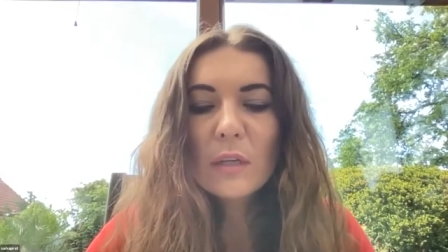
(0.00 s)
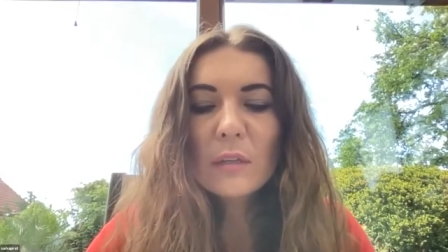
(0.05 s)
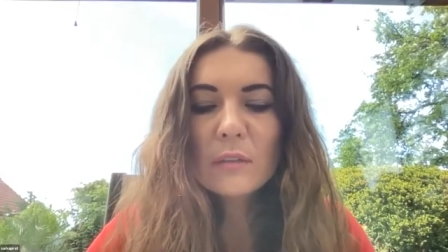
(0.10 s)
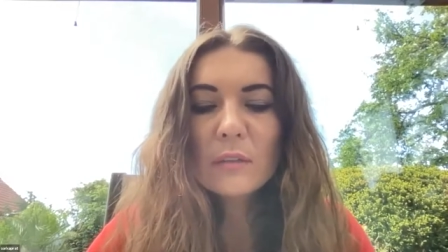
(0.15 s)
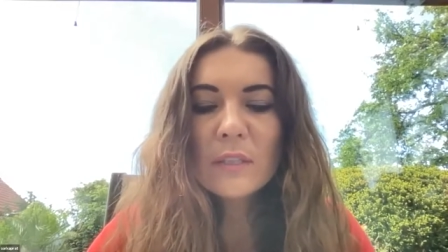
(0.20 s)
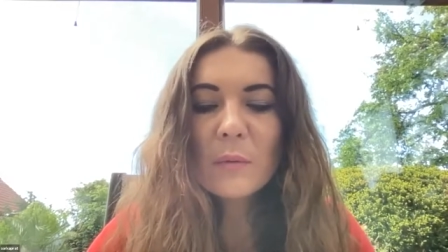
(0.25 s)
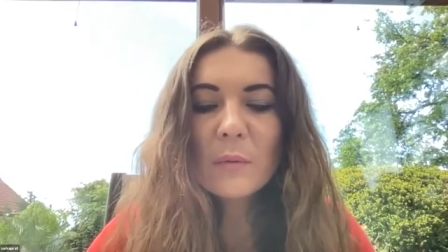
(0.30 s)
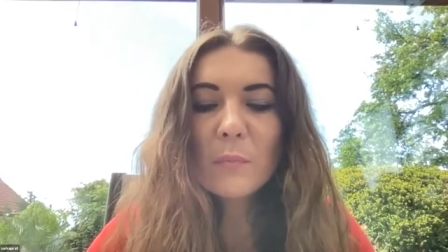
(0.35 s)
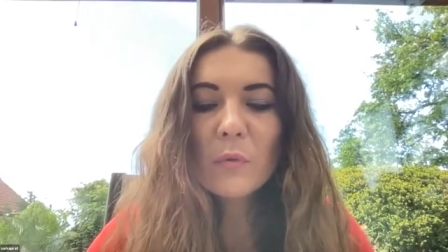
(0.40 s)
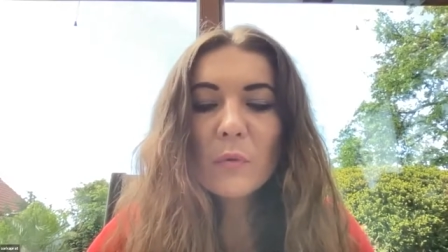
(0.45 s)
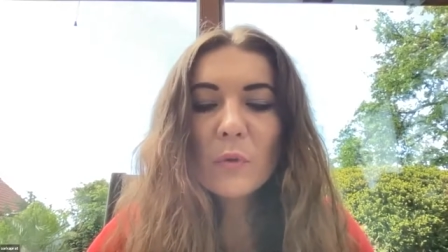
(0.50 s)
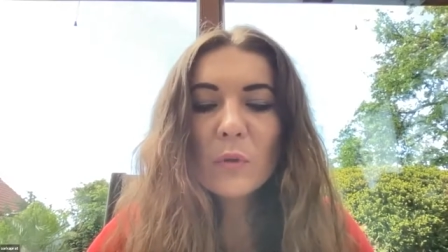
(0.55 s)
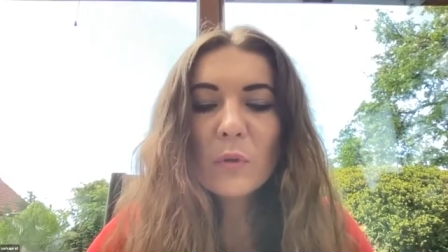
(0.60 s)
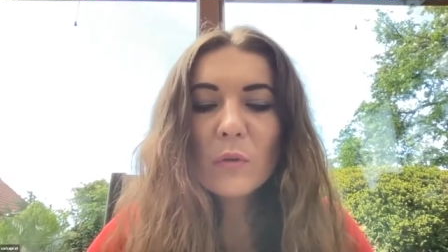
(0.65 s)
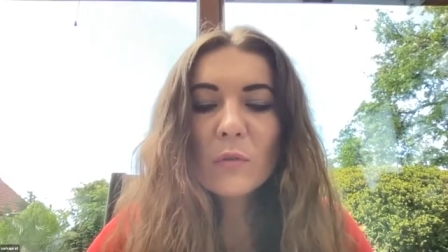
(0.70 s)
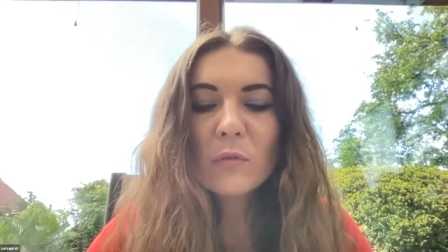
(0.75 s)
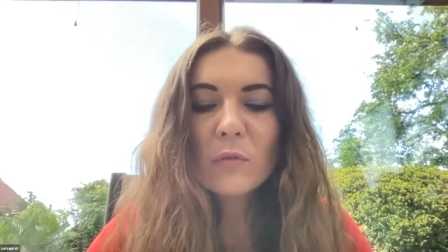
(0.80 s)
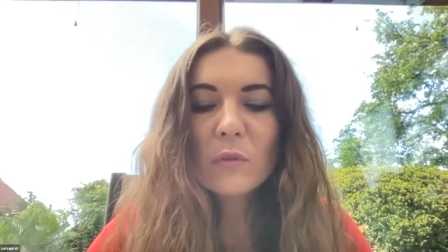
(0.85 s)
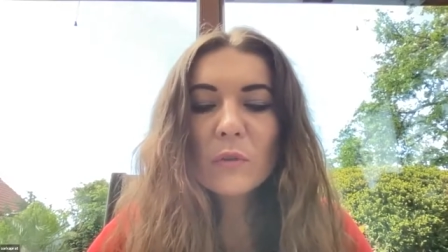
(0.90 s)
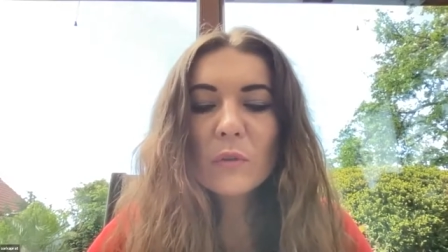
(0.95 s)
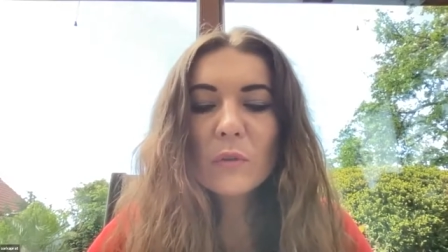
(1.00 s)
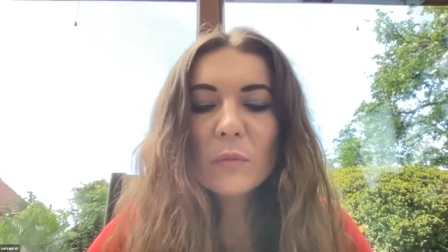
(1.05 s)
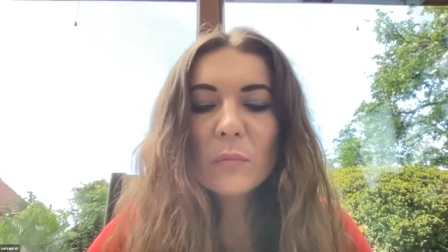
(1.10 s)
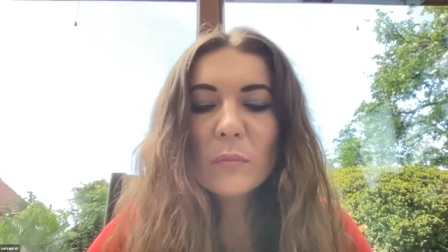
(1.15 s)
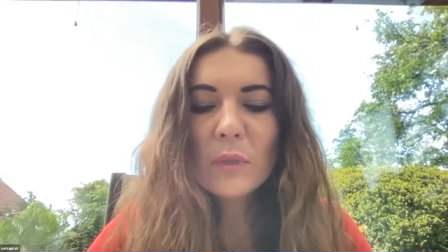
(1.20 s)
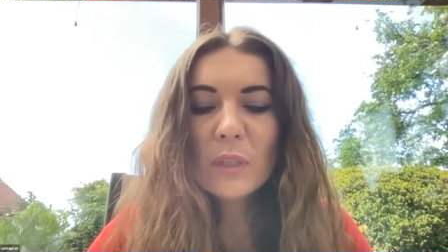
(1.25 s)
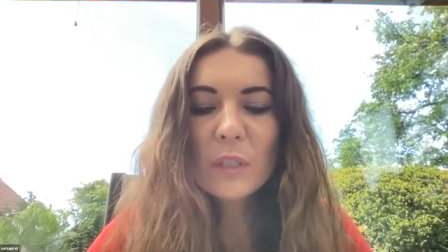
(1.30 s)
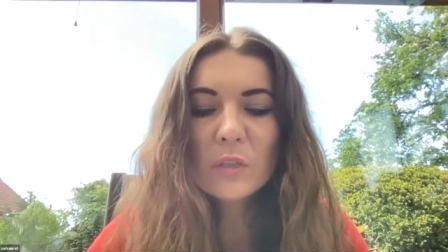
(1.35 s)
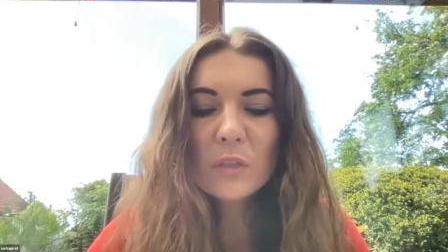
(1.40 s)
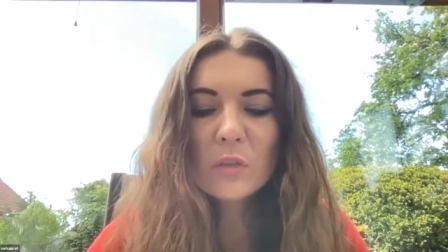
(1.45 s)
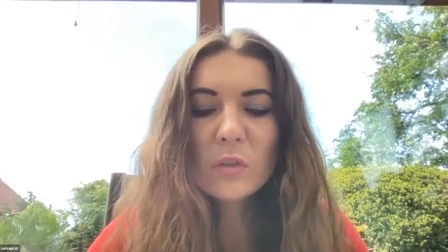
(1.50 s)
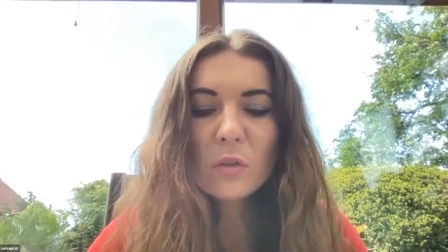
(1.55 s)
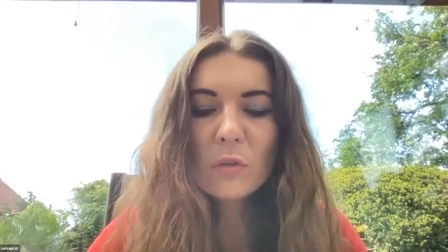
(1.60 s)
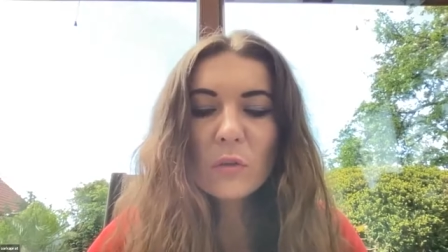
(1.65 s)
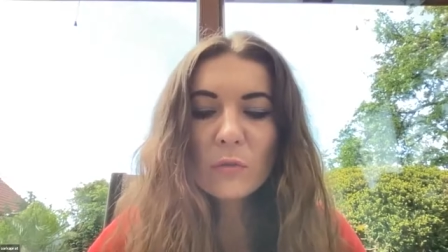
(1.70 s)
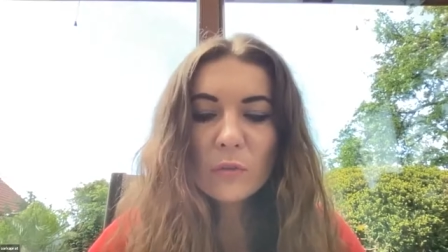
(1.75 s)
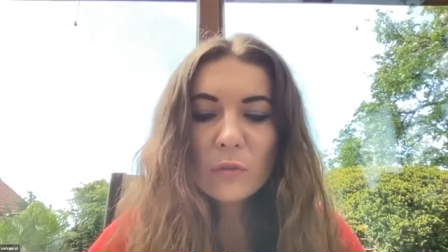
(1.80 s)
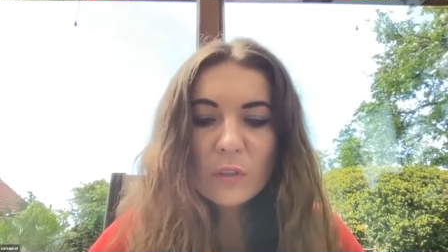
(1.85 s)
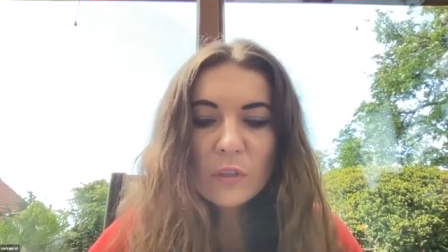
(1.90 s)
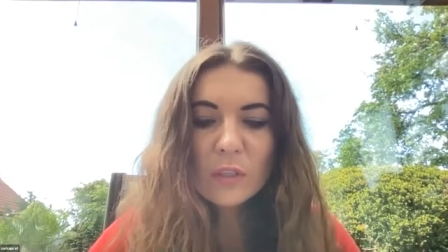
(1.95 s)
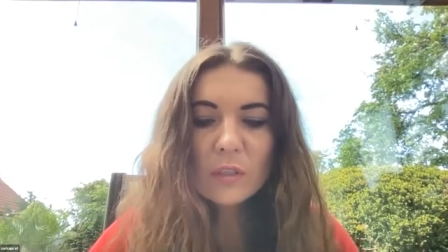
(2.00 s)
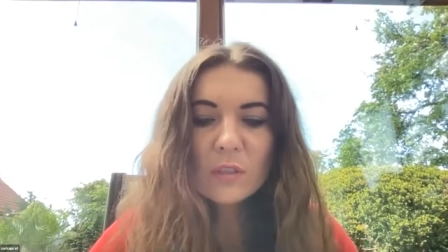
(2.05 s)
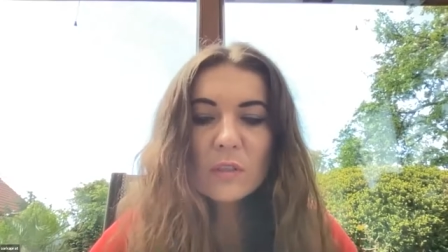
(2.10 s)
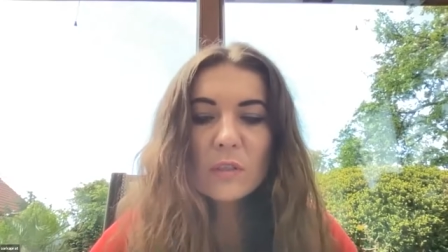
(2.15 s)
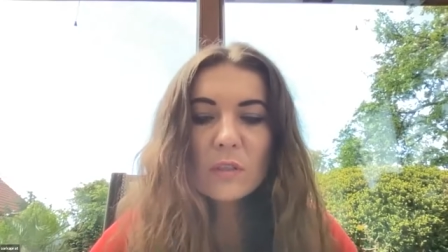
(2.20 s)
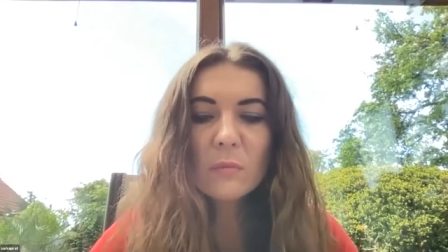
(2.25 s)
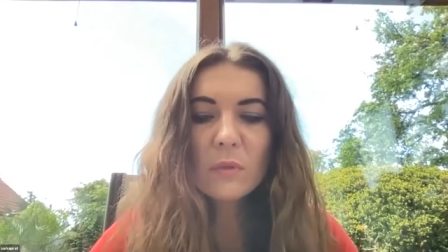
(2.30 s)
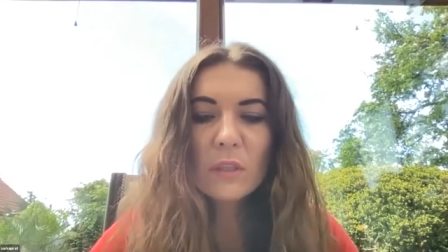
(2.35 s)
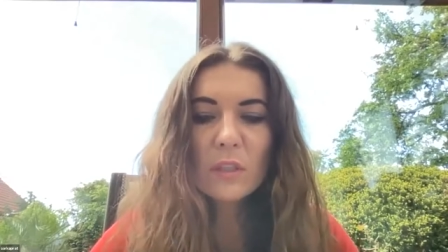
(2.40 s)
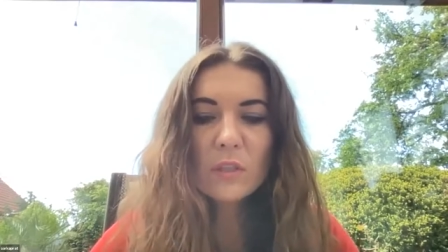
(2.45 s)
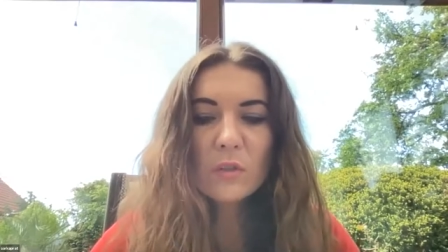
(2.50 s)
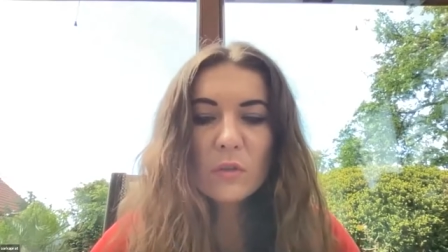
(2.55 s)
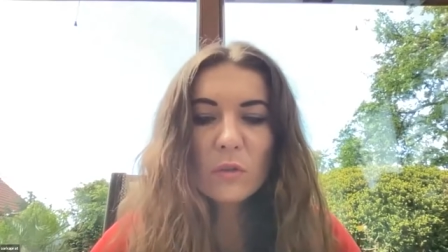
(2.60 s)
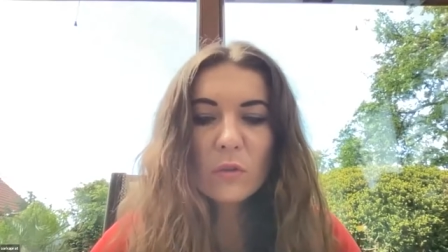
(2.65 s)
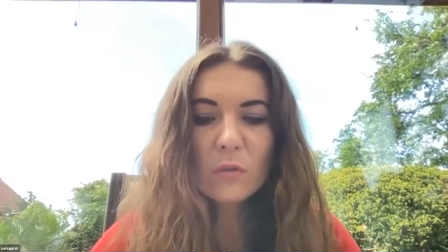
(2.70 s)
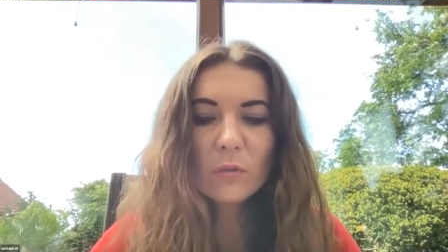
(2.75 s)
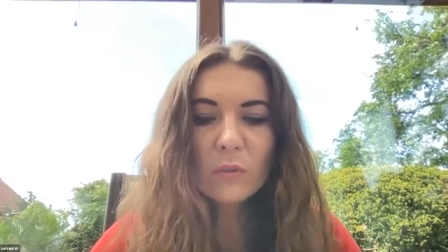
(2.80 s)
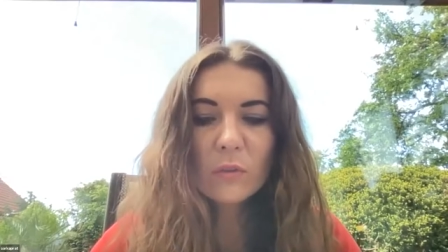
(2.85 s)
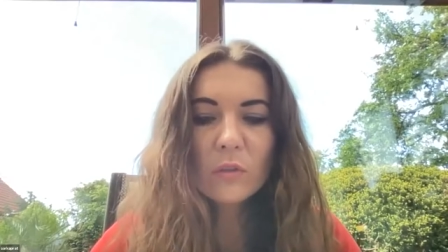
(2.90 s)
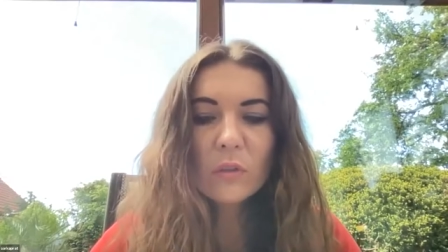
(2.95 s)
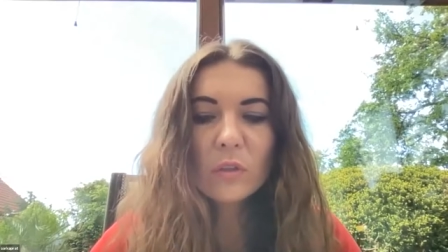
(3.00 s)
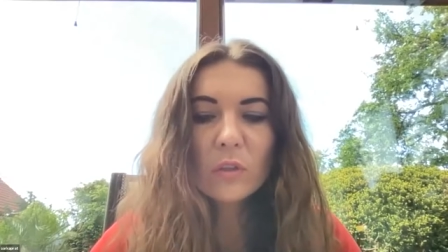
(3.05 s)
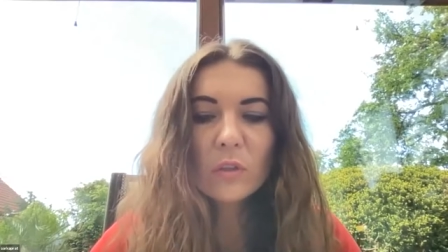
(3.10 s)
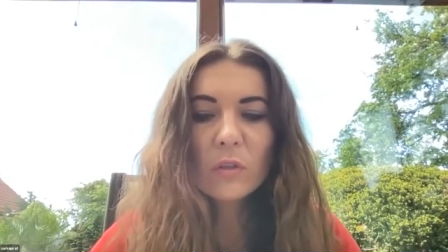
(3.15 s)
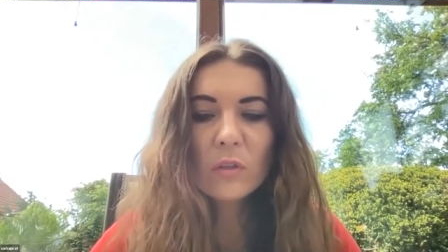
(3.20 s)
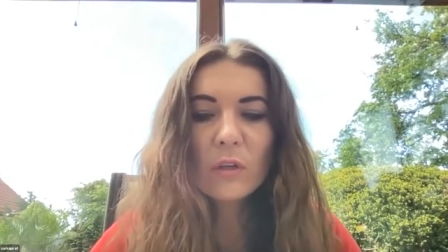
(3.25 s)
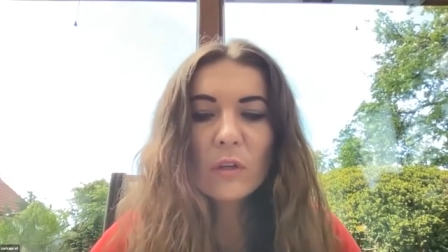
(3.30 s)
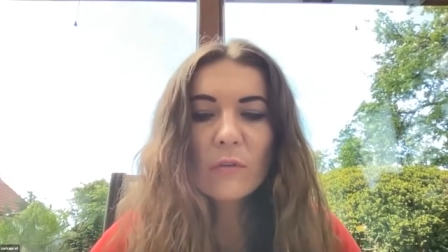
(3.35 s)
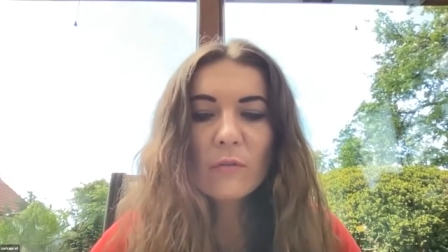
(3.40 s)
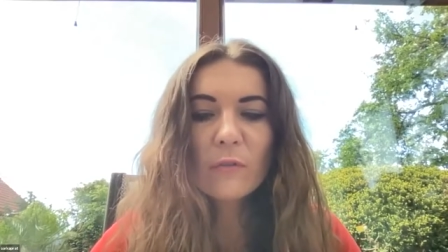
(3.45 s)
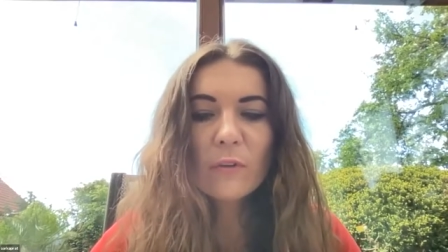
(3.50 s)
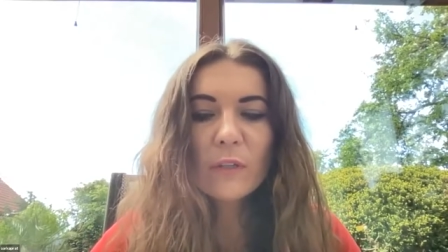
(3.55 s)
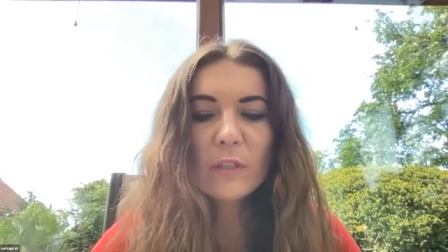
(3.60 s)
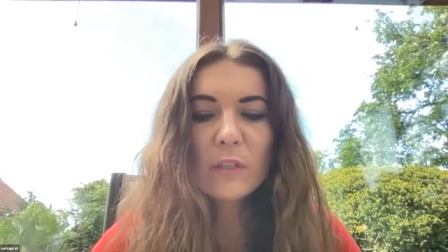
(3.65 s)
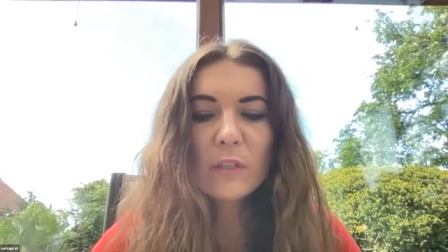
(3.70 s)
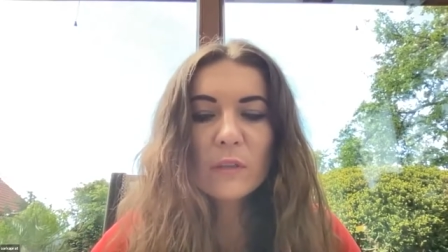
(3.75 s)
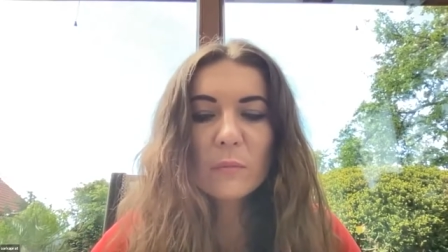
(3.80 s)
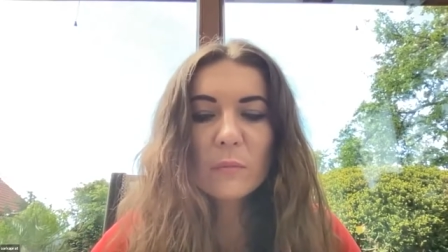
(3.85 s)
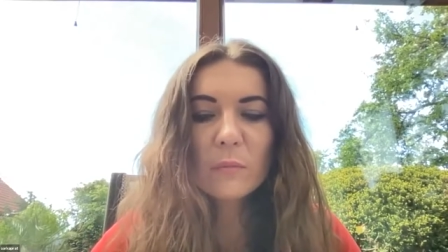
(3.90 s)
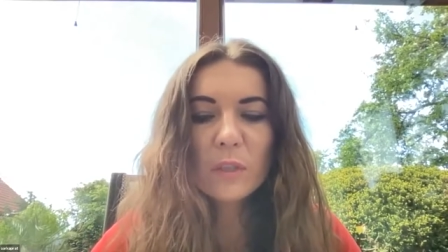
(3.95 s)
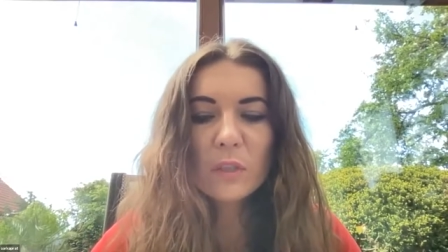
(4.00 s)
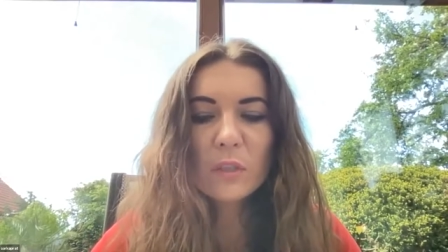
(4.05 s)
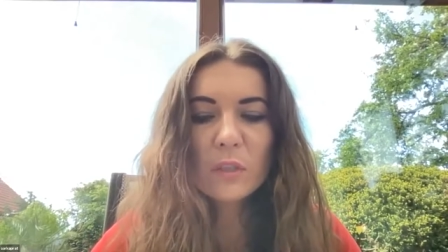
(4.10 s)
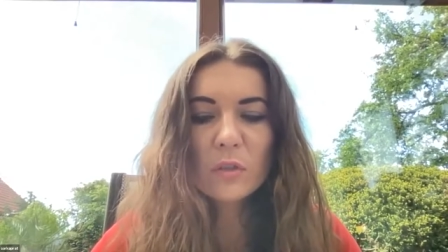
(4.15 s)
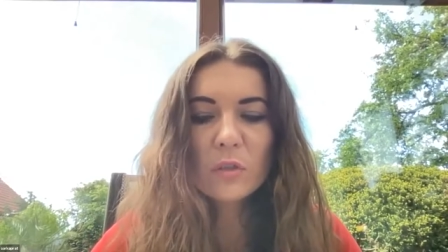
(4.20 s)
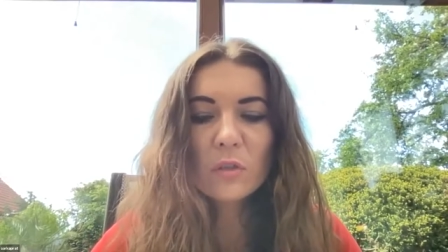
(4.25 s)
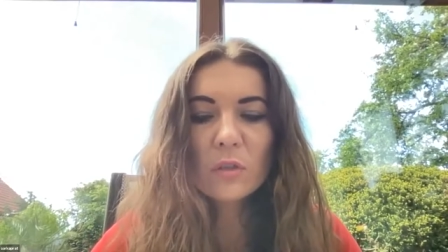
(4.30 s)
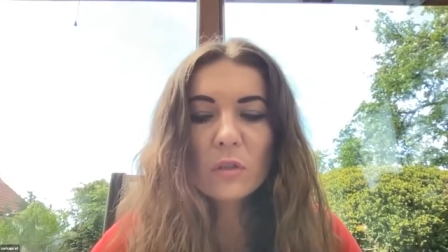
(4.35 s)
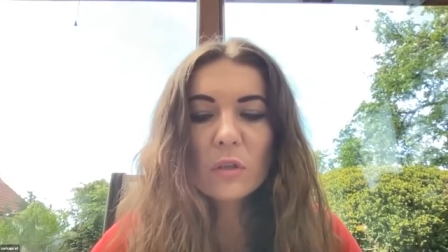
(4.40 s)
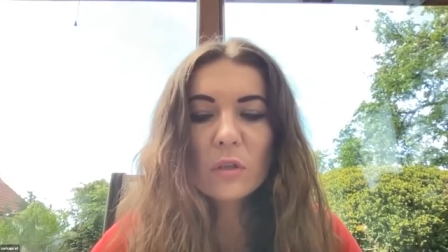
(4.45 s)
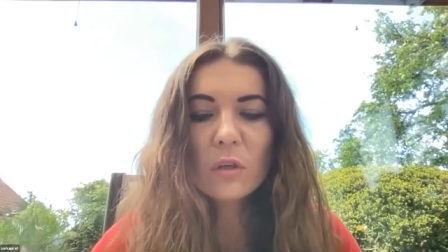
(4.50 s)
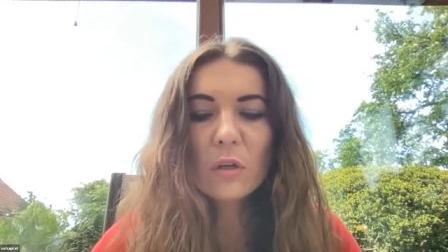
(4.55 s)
support of a uh, Minister of Industry, Minister of Interior Affairs, and Minister